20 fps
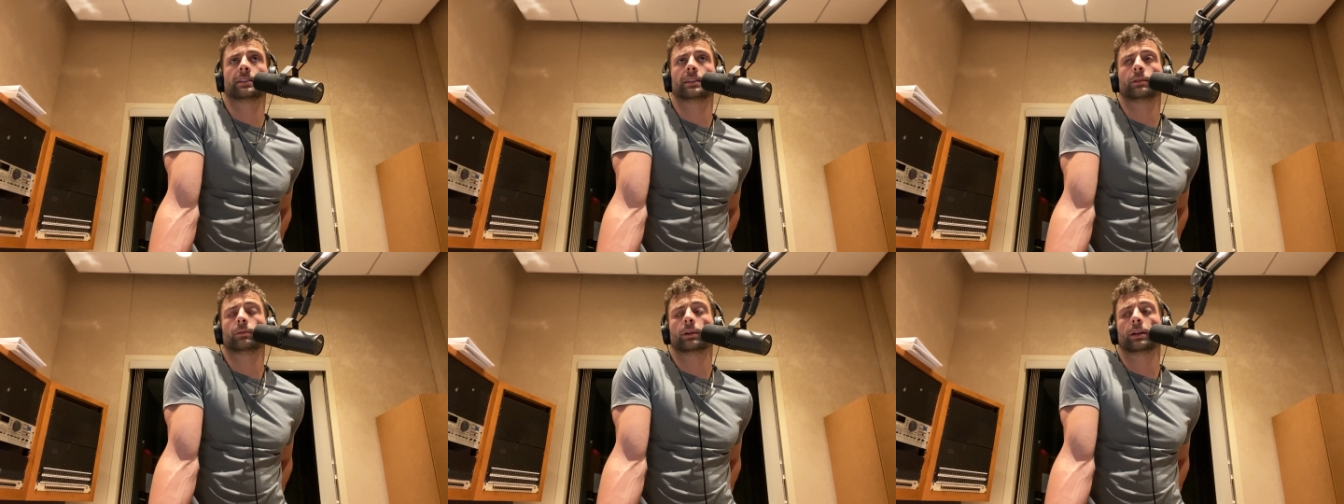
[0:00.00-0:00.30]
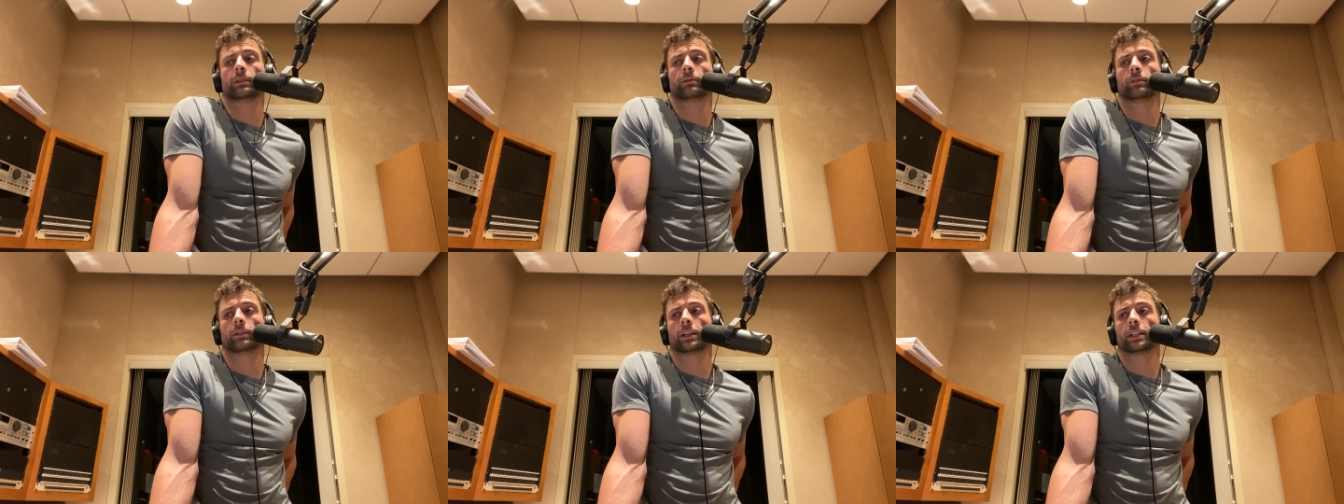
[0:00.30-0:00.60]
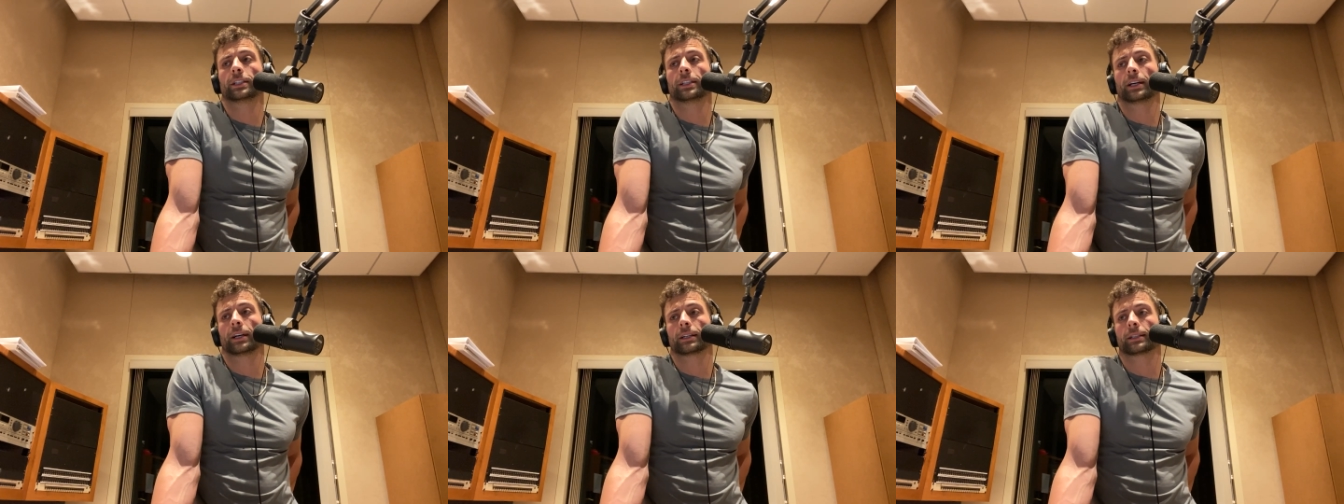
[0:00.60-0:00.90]

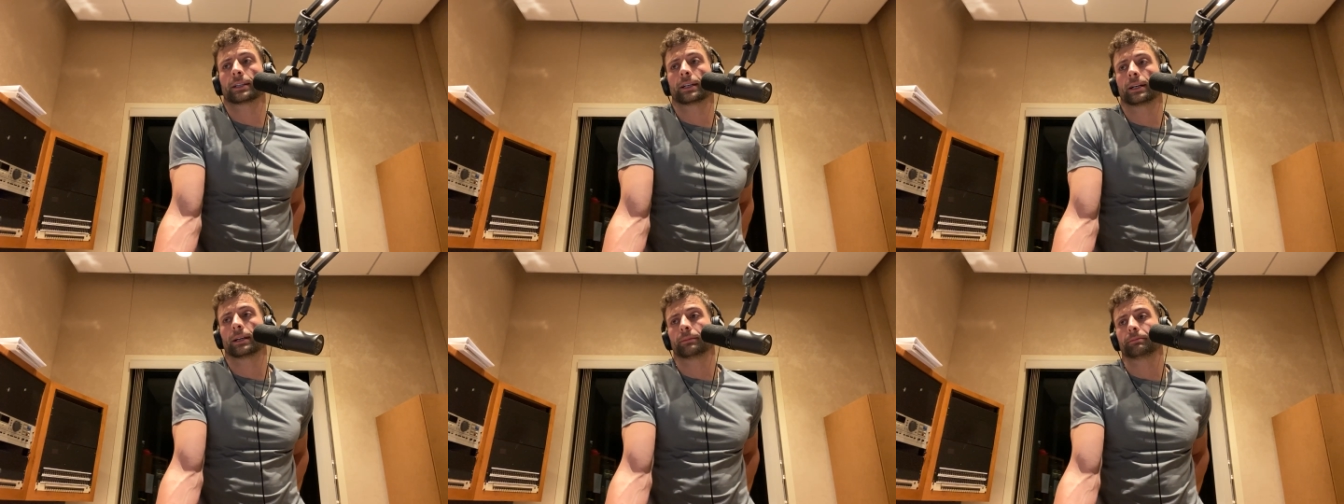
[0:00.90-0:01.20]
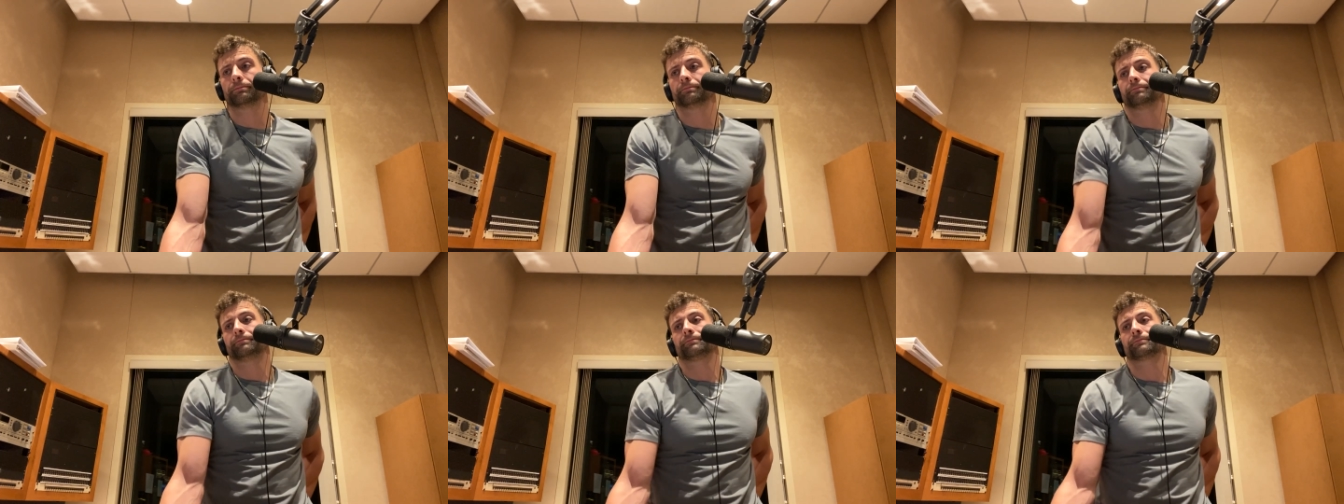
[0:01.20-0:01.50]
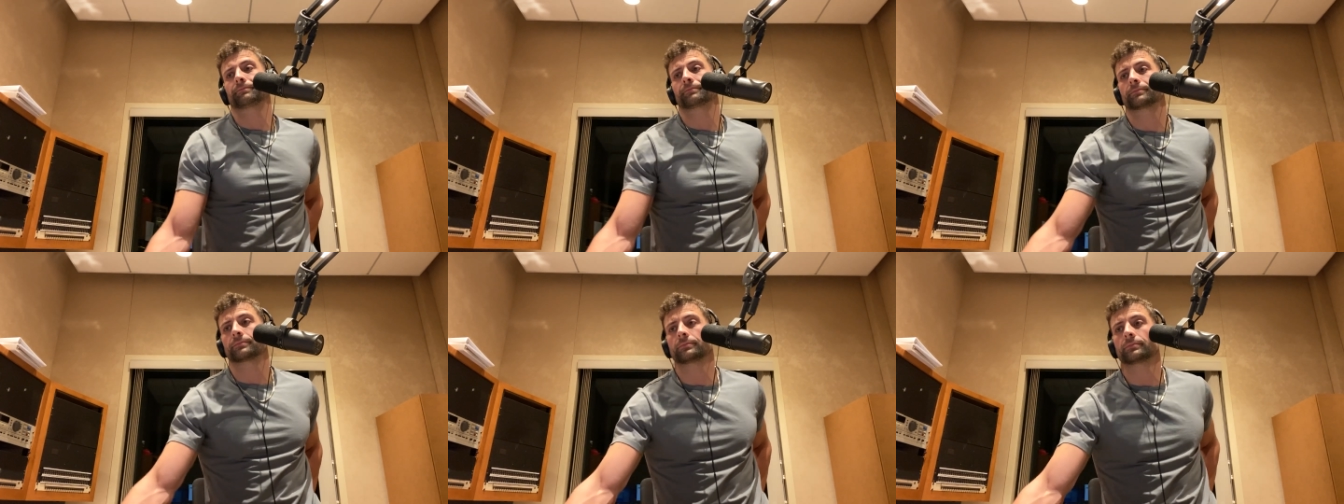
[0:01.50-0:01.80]
thewave1.com.
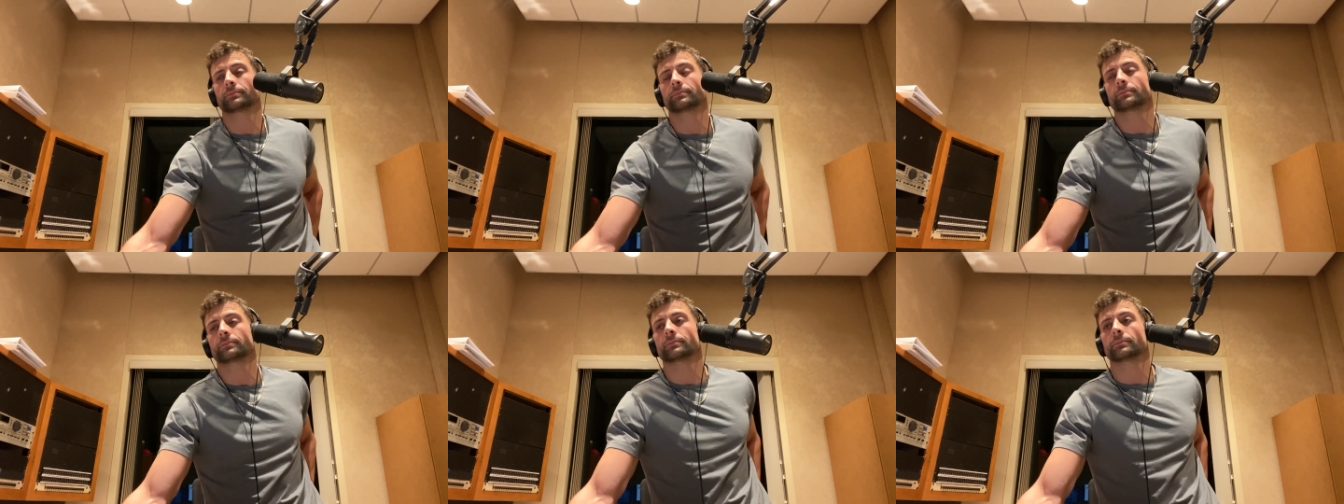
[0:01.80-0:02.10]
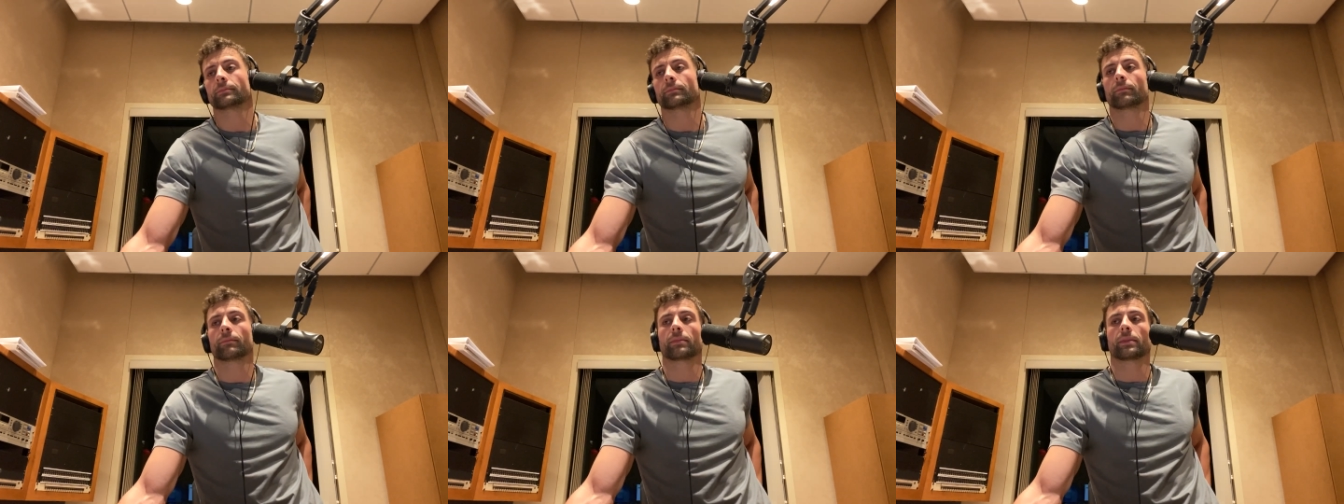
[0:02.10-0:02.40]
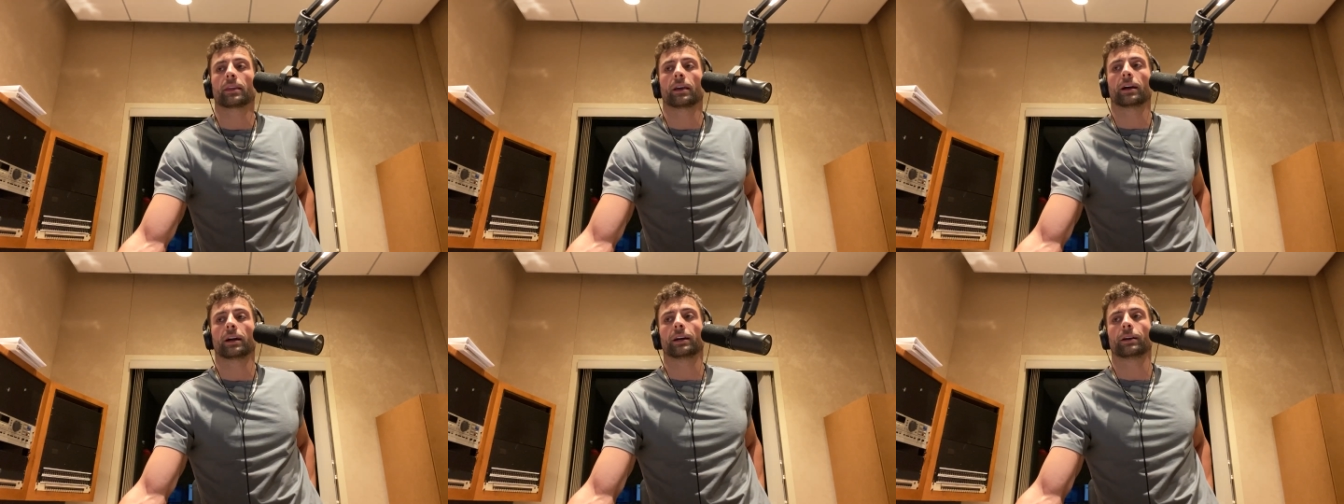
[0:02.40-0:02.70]

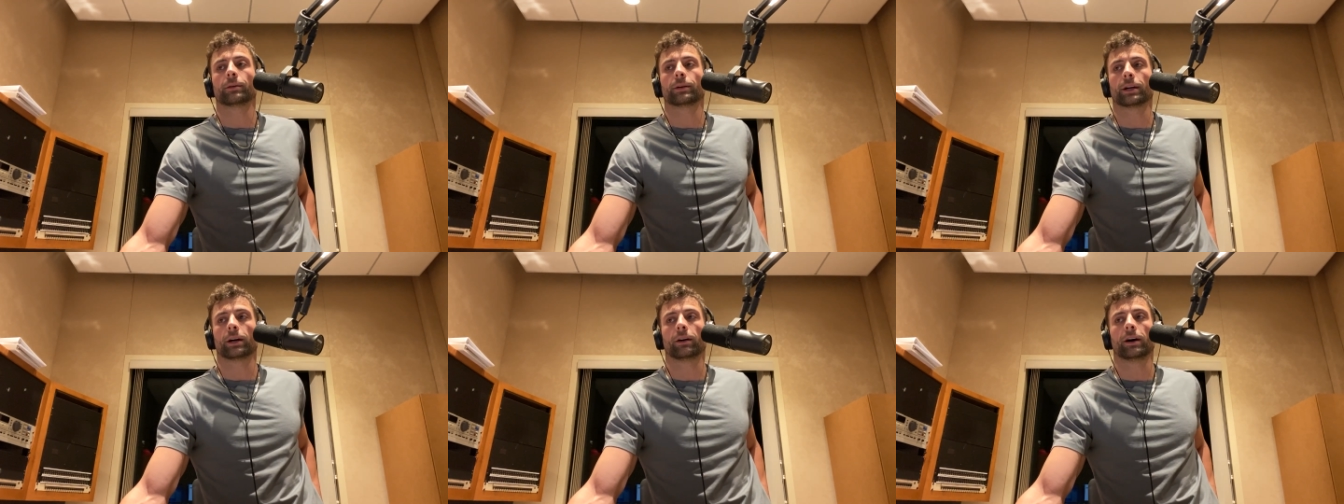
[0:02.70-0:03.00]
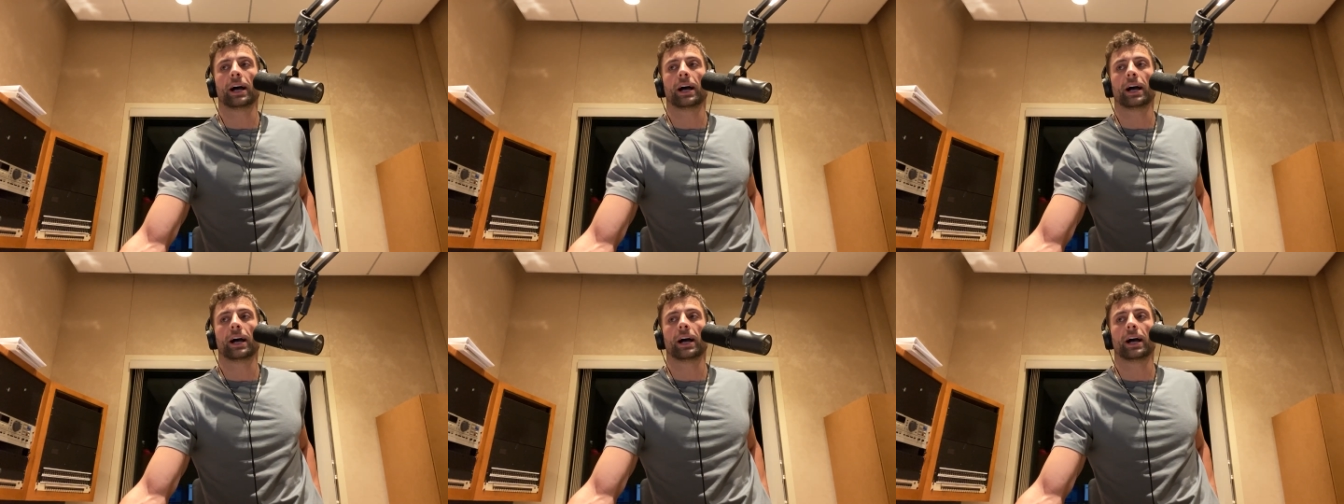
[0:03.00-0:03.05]
All right, here we go.